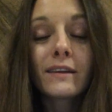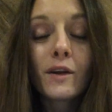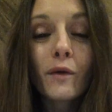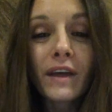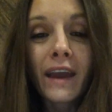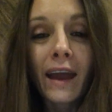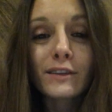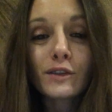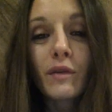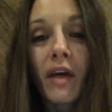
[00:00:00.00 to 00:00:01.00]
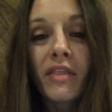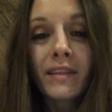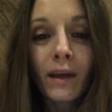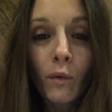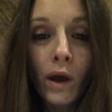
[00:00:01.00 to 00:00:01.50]
no, they can't do that
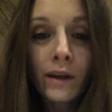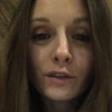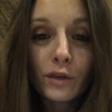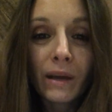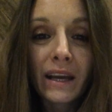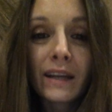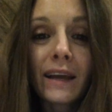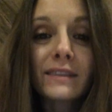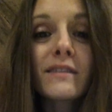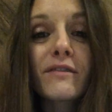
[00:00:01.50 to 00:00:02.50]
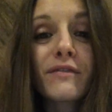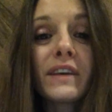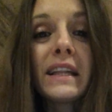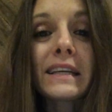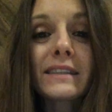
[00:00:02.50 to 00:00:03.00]
thing they want to do, but connect to the
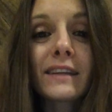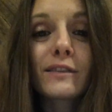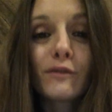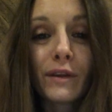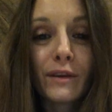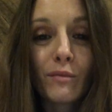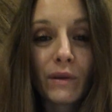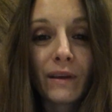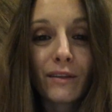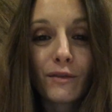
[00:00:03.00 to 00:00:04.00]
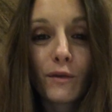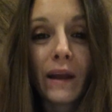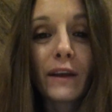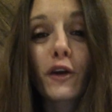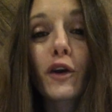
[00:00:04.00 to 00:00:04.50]
feeling sense of what they're bringing through
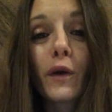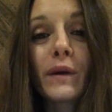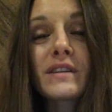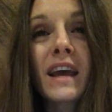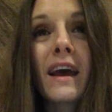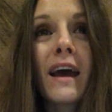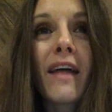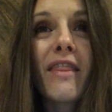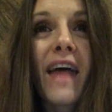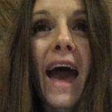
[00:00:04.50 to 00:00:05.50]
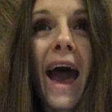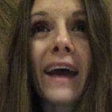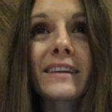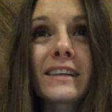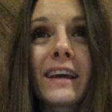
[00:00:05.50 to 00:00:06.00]
and encourage
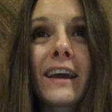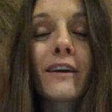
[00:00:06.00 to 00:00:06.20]
that.